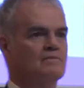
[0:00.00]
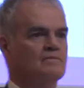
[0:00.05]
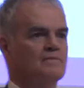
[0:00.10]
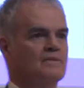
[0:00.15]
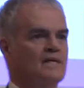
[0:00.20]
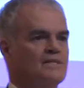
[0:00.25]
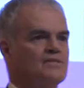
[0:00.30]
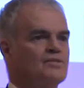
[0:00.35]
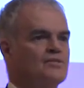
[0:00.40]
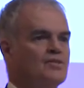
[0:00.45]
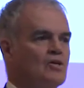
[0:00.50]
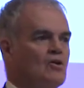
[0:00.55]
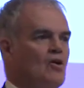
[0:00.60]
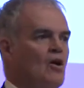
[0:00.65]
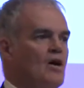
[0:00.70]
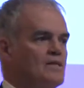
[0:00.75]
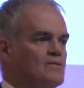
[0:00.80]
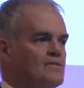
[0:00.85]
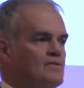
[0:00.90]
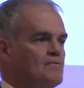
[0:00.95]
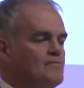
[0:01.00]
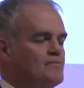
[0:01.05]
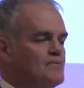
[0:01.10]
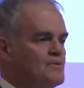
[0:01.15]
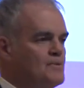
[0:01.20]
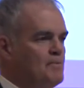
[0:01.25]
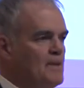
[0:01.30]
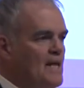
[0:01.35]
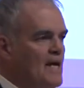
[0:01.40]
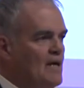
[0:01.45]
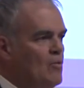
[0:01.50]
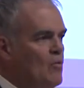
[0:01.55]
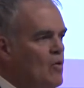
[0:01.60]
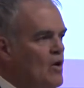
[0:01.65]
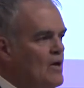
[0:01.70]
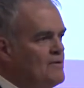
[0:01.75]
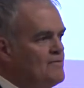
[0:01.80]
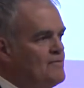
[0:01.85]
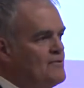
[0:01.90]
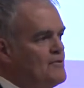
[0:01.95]
That's the cost of supplying
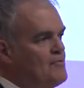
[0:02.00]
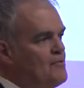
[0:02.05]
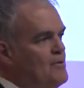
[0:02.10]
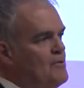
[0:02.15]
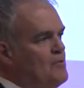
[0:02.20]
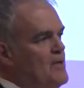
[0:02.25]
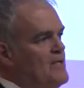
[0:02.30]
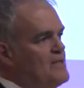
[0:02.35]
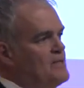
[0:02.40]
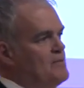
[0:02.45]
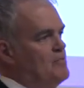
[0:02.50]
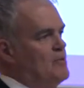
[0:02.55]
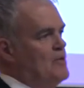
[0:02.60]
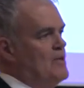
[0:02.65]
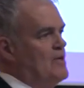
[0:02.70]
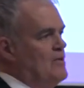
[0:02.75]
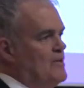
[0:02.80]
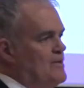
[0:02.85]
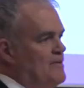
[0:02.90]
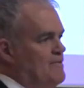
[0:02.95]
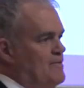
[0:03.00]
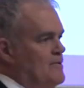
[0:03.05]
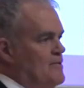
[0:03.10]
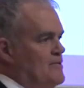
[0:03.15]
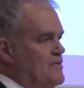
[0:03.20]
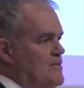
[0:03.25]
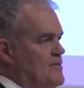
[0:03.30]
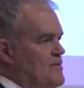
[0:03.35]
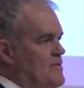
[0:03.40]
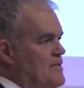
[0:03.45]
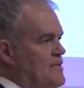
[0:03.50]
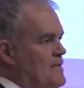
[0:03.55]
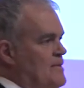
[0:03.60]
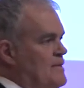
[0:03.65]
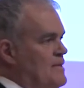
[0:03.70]
water for 3 weeks and putting on the filters.